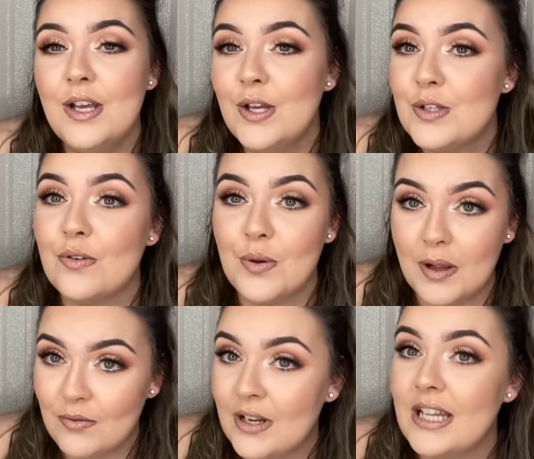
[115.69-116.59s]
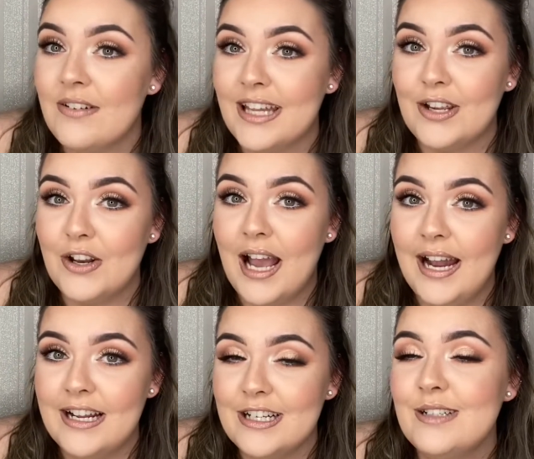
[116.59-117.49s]
So if you want a really good
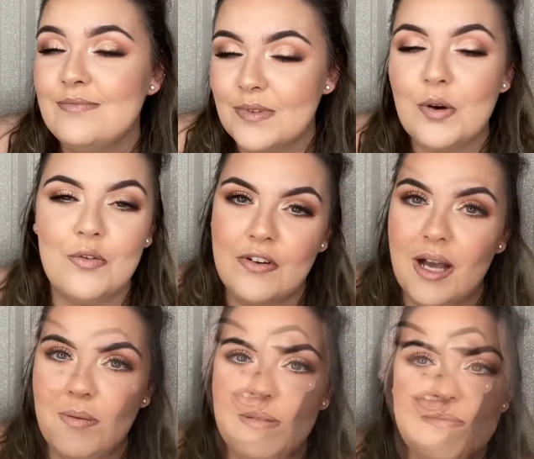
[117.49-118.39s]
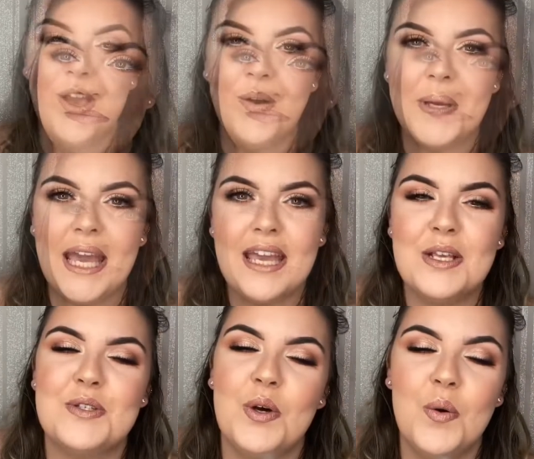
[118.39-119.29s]
highlighter, go for that one. Okay,
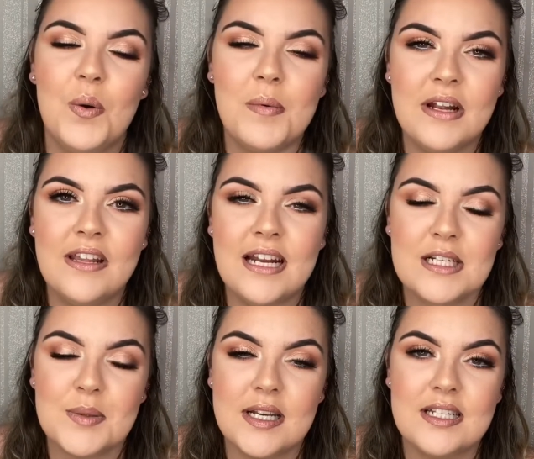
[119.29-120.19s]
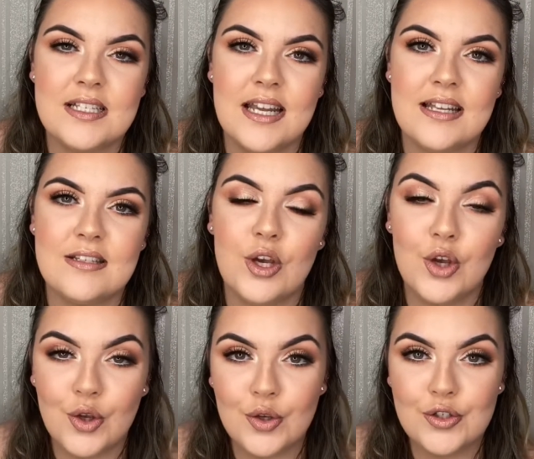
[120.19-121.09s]
so one of the next questions is,
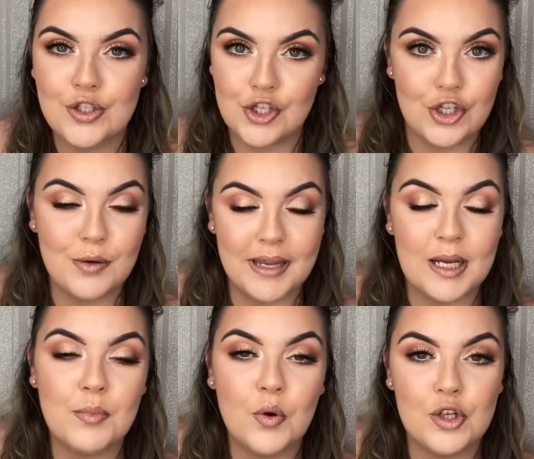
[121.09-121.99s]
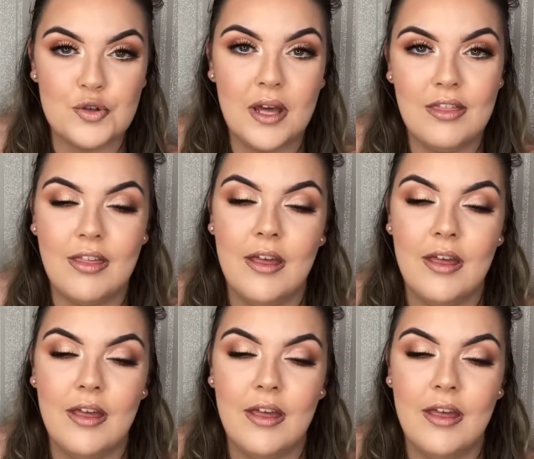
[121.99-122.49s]
who did you do your makeup course with?